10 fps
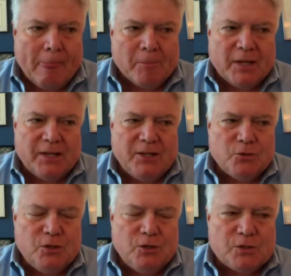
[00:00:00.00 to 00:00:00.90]
But
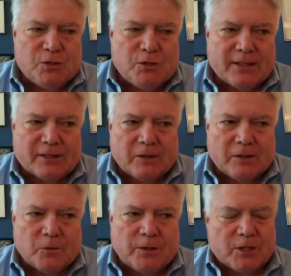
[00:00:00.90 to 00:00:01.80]
you take
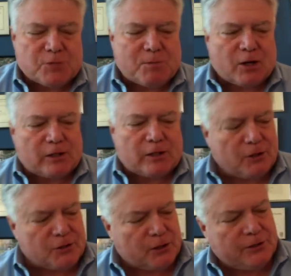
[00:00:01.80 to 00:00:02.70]
what Russ Barkley
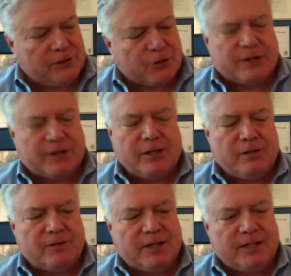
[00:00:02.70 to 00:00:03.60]
calls the holy trinity
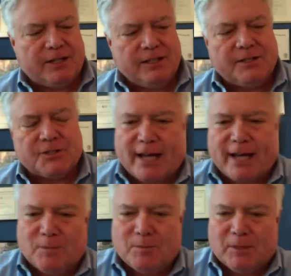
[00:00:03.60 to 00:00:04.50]
of ADD:
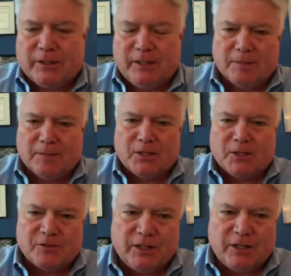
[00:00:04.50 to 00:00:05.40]
distractibility,
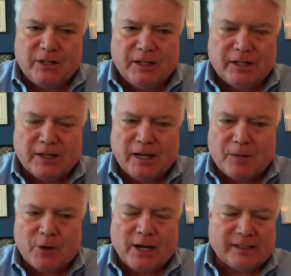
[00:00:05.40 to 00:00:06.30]
impulsivity, and
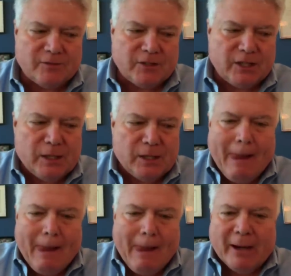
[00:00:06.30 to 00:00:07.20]
hyperactivity.
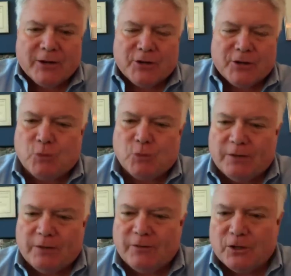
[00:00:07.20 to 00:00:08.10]
Turn each one
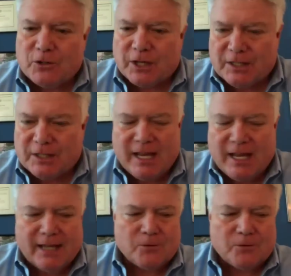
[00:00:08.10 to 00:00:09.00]
of those on its
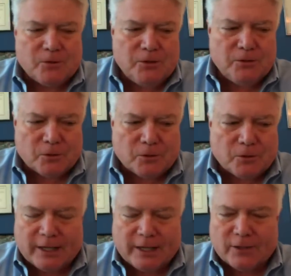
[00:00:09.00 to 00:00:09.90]
head, or what
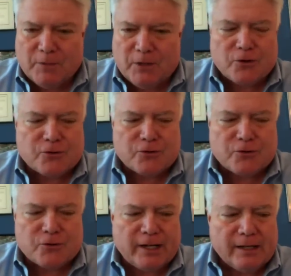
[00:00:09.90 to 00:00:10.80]
I call the mirror
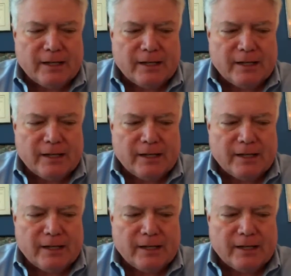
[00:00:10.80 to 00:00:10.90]
trait.